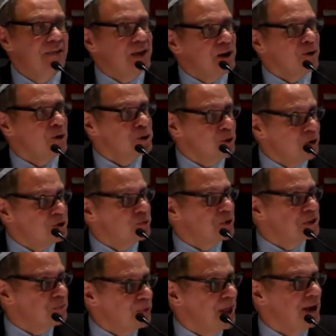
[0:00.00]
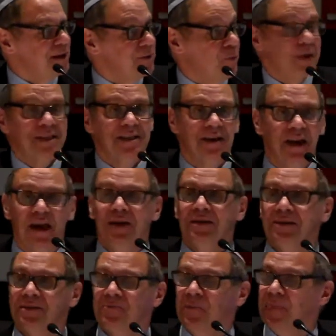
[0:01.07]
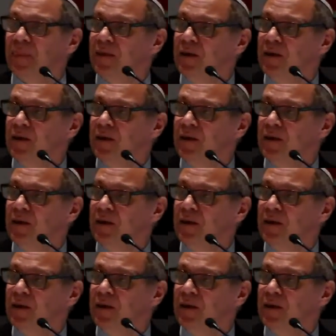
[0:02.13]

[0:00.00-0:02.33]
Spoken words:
And then it goes on to explain what's the case.